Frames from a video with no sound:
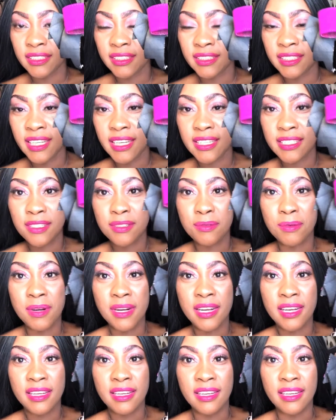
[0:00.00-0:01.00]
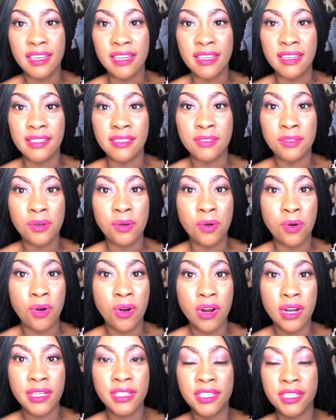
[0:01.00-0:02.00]
This one is
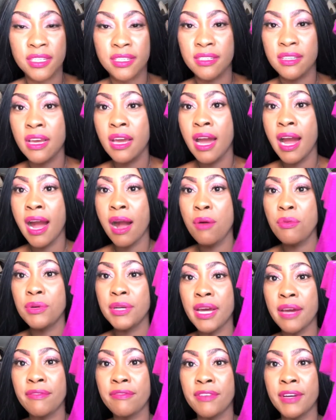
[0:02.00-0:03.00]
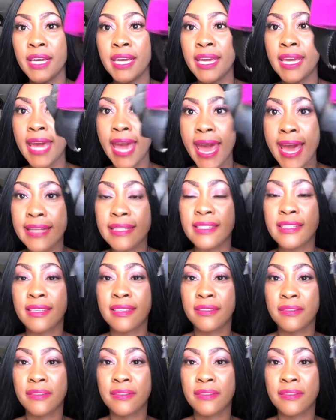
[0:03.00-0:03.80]
gorgeous. How would I forget?